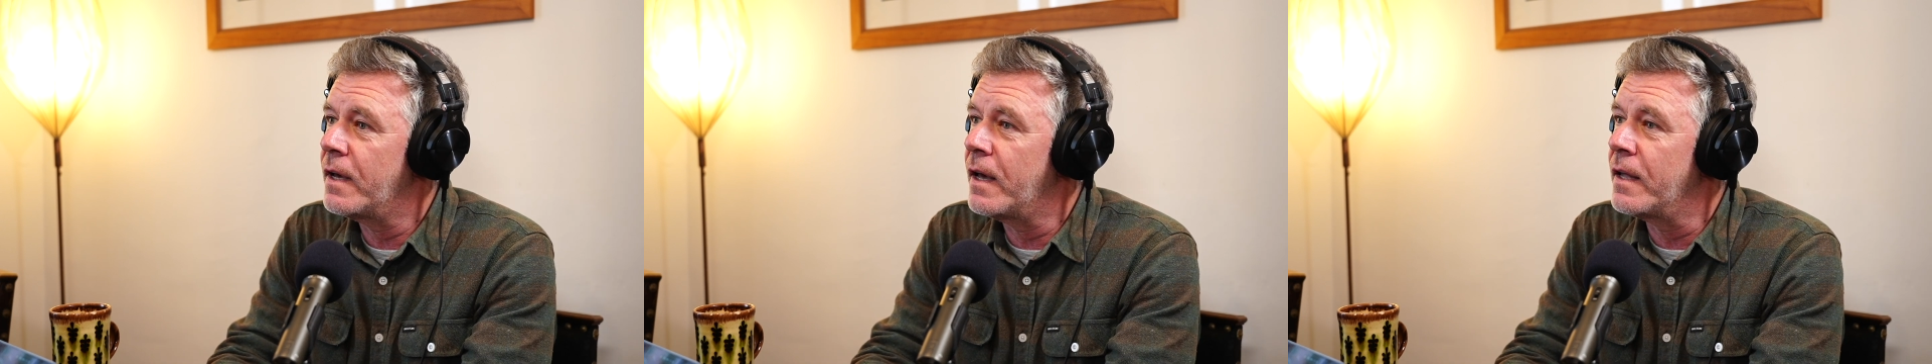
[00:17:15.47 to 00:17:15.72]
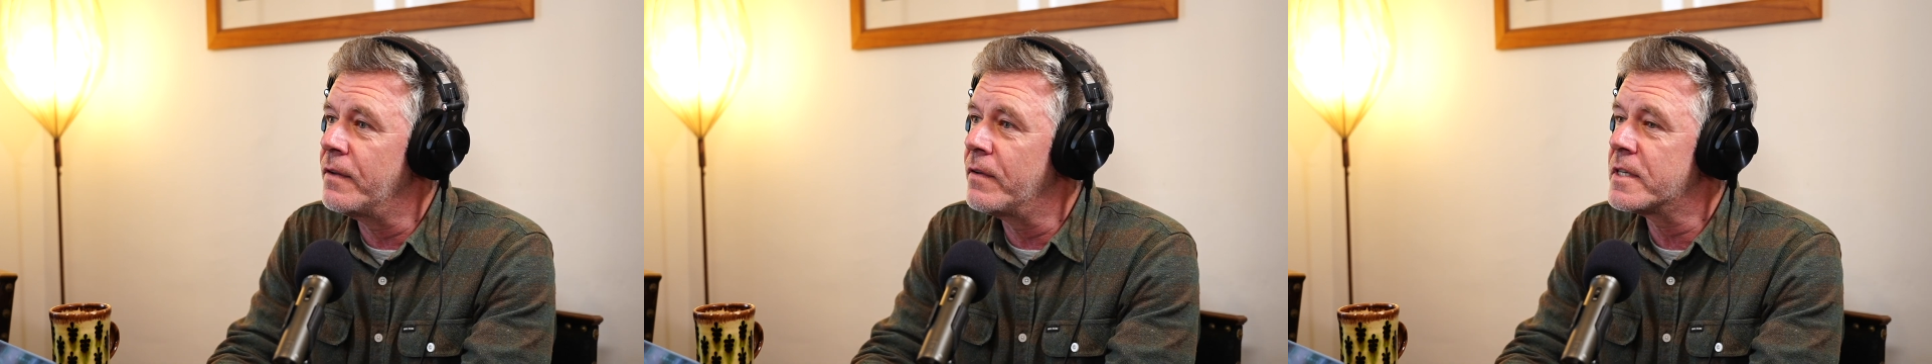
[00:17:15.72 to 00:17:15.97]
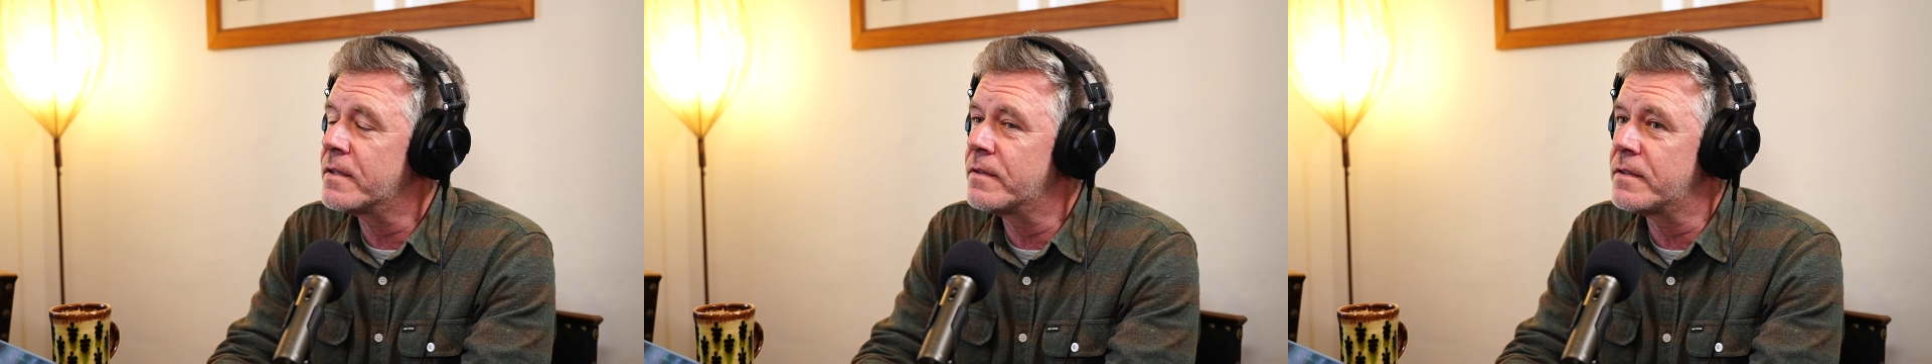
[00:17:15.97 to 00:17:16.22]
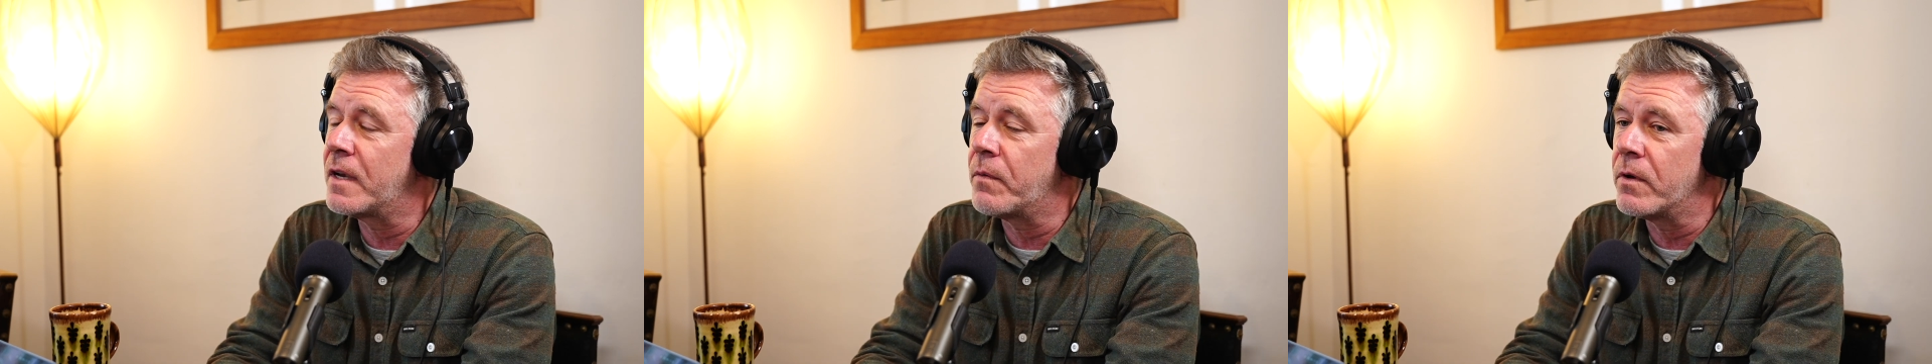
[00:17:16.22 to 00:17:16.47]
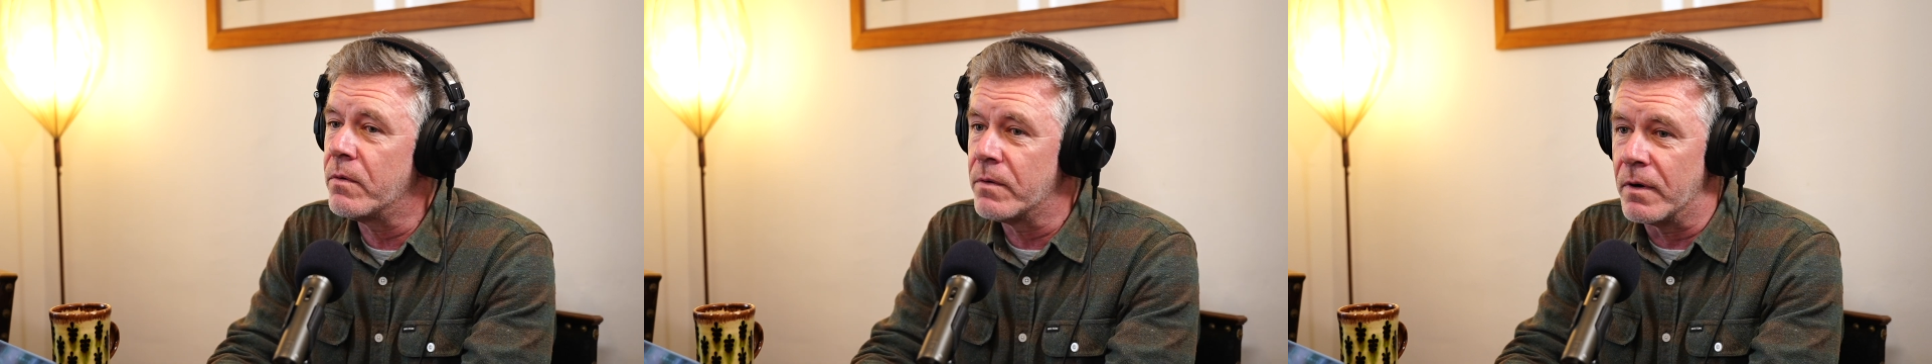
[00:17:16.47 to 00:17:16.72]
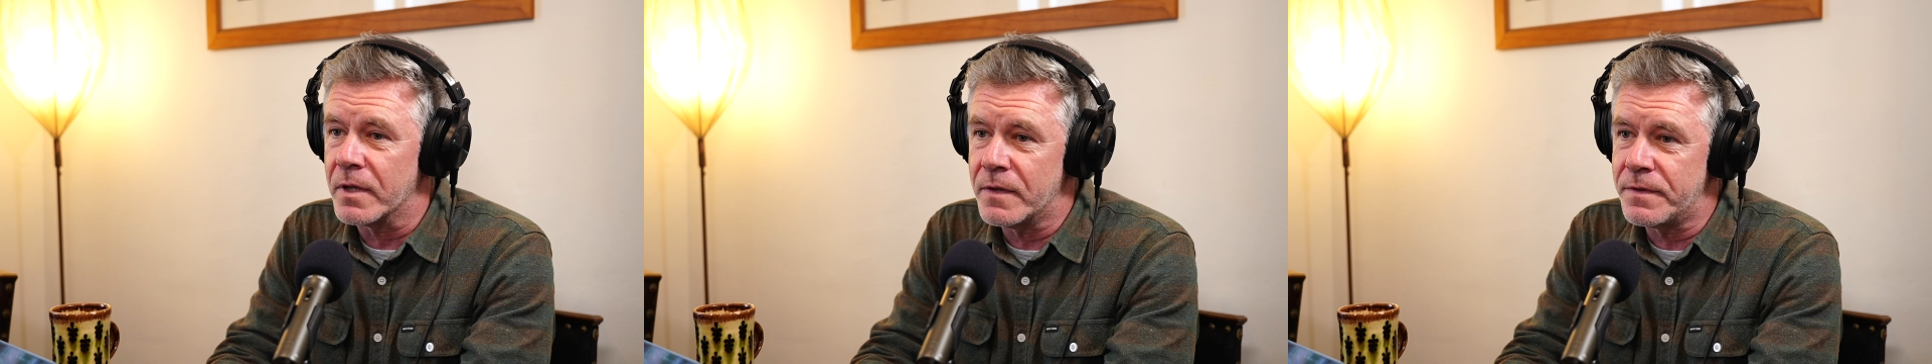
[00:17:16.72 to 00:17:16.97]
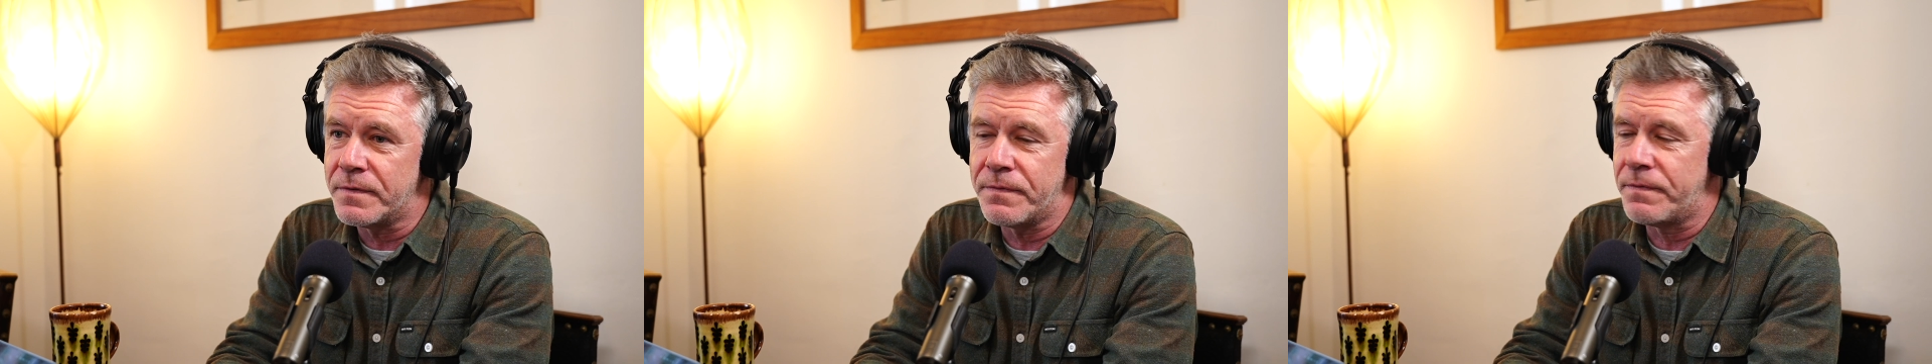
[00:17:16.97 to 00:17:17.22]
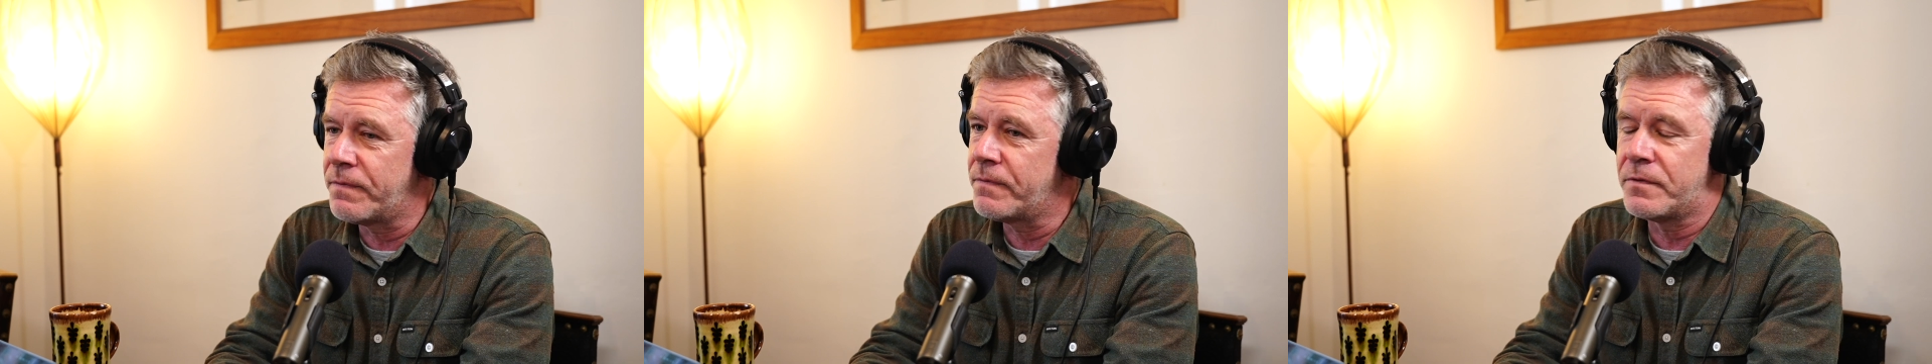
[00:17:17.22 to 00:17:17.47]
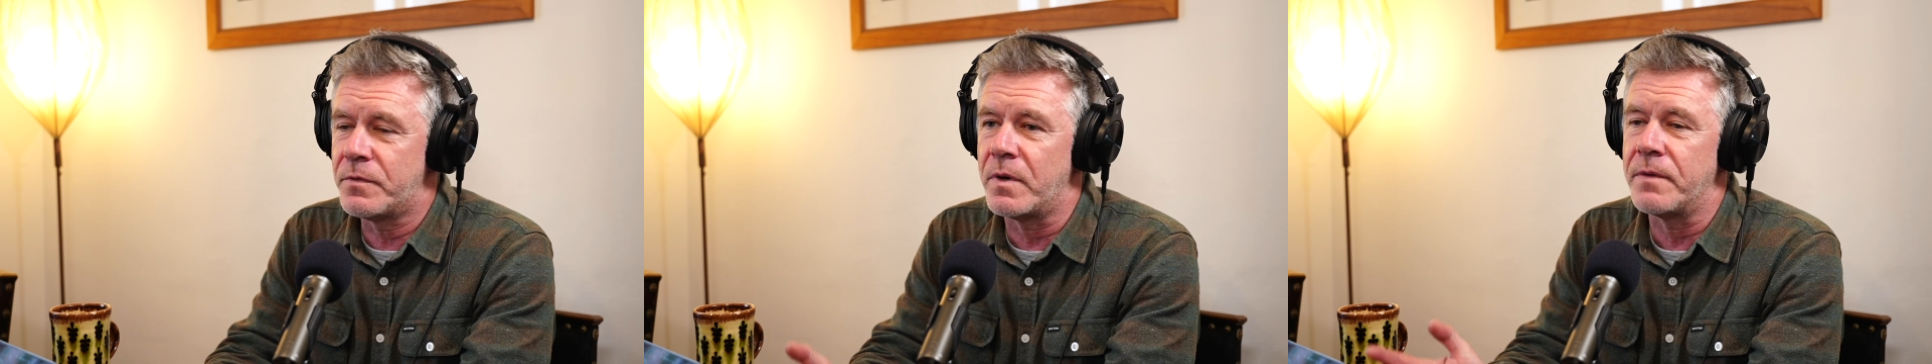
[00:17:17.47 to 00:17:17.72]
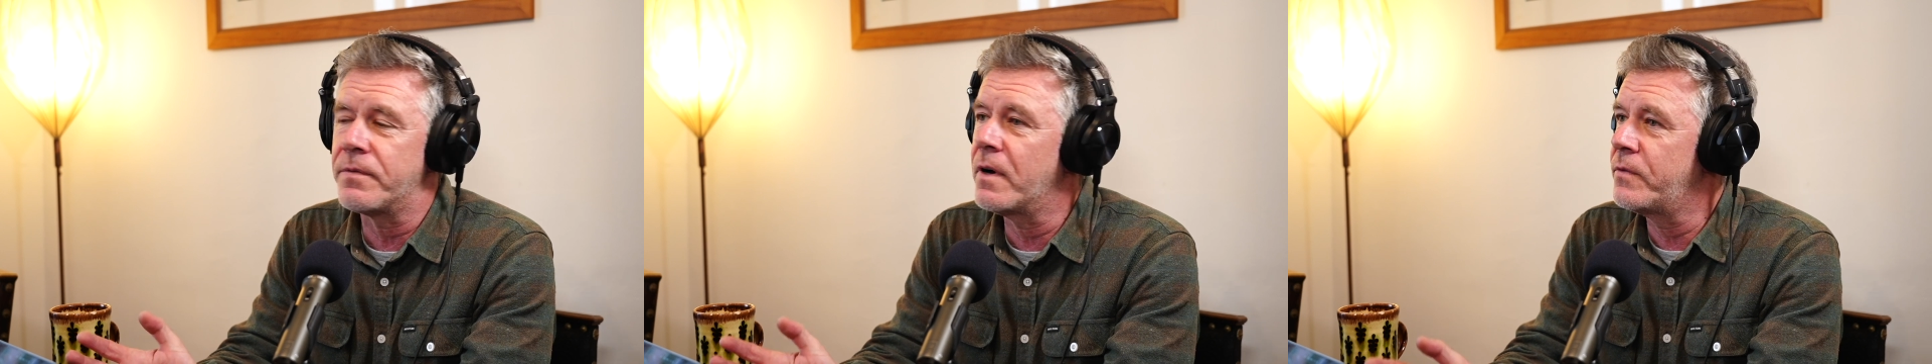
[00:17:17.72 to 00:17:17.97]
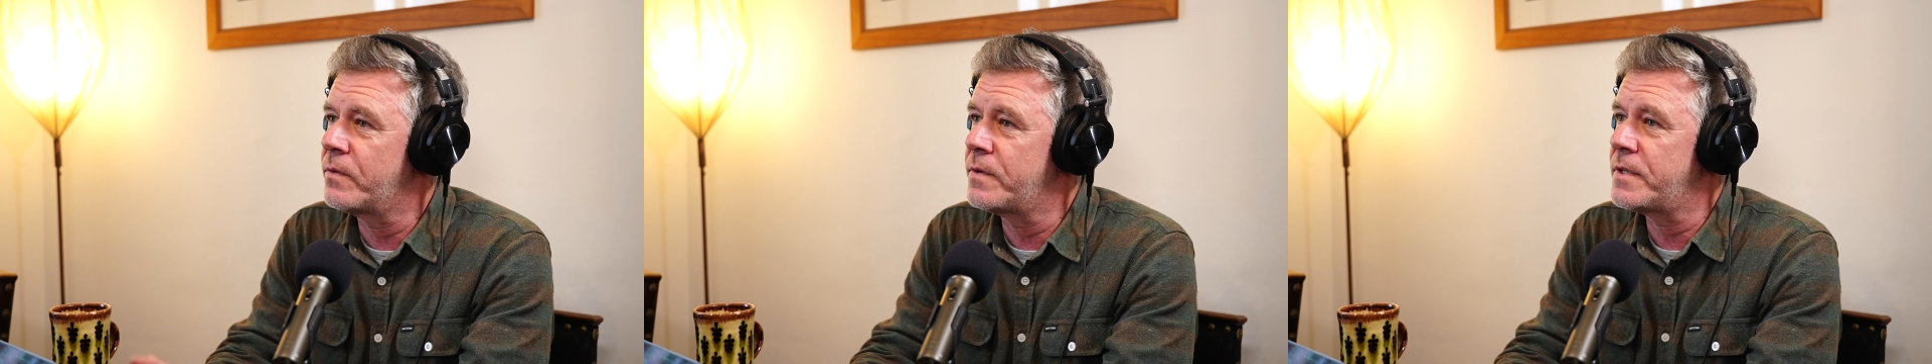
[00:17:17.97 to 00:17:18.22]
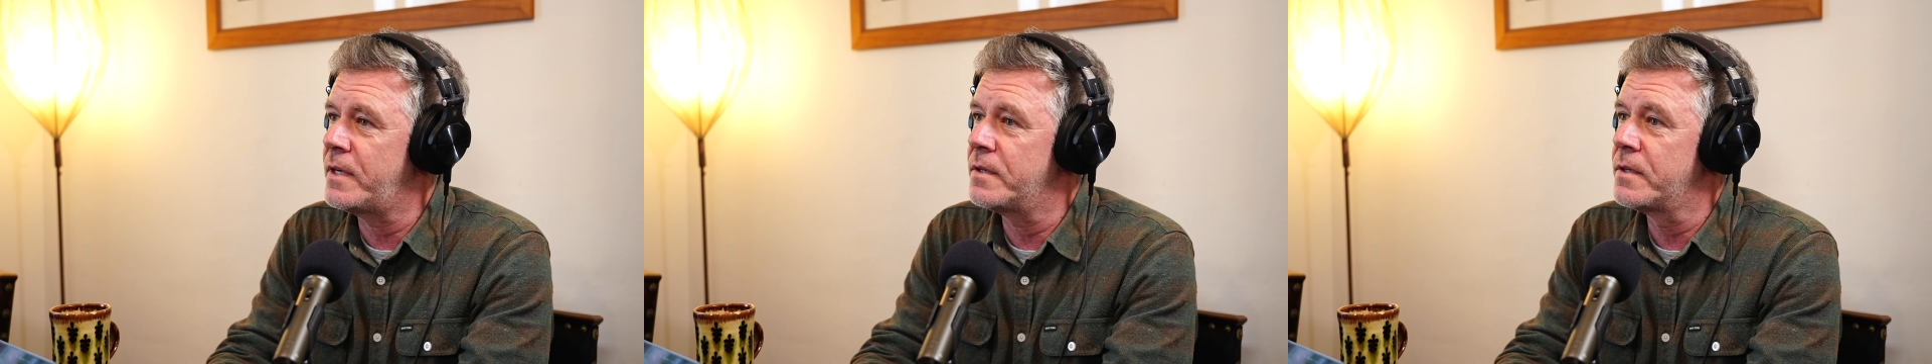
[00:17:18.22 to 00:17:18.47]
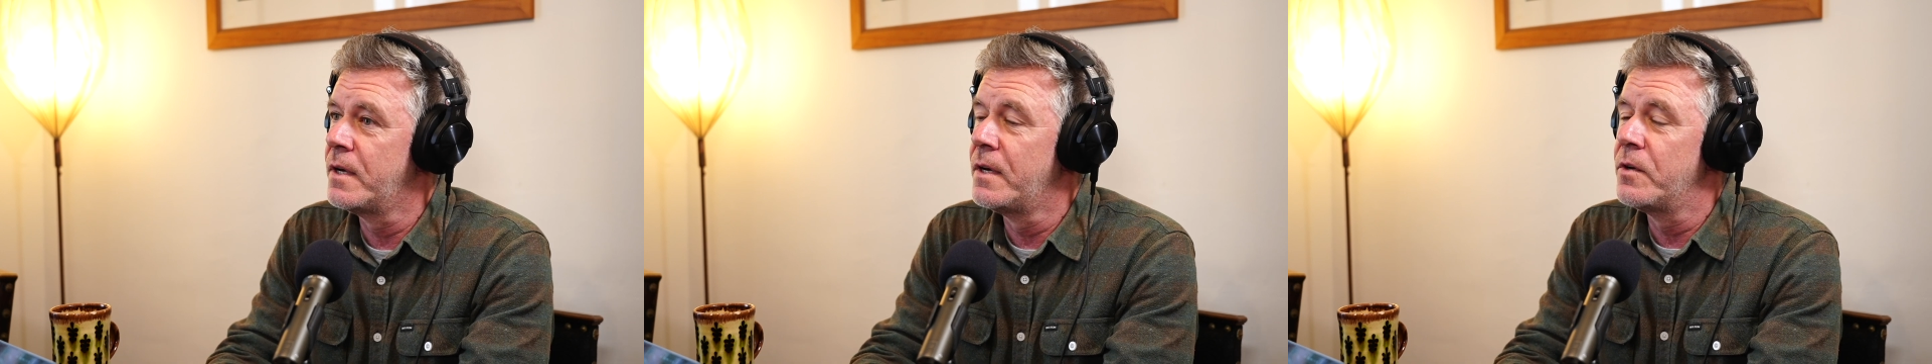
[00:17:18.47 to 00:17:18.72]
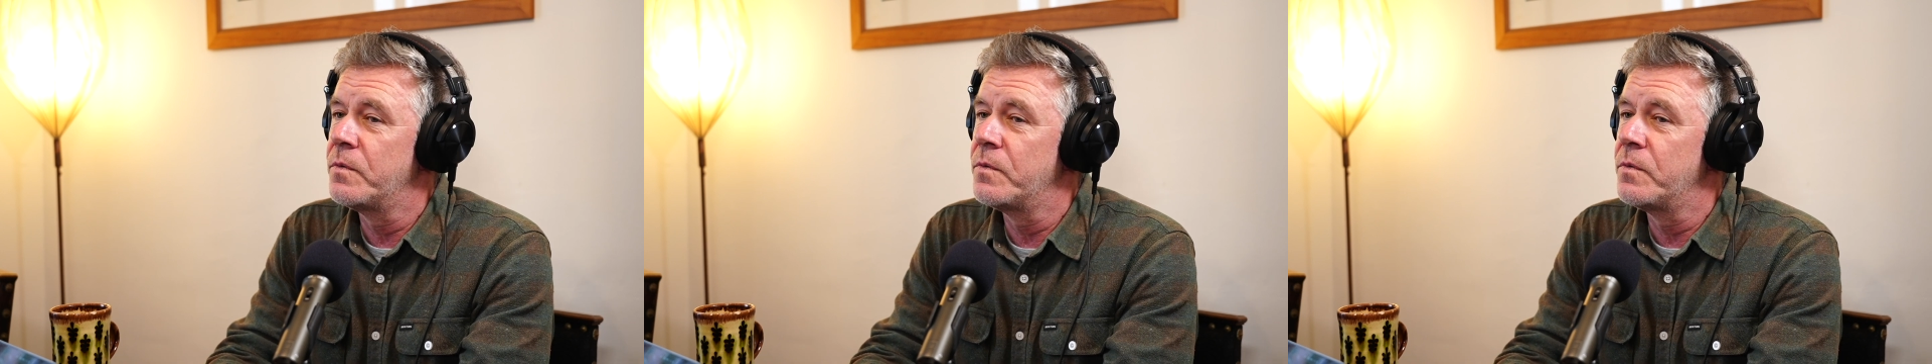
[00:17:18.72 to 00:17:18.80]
and saying, well, you all got to give us 25 euros each,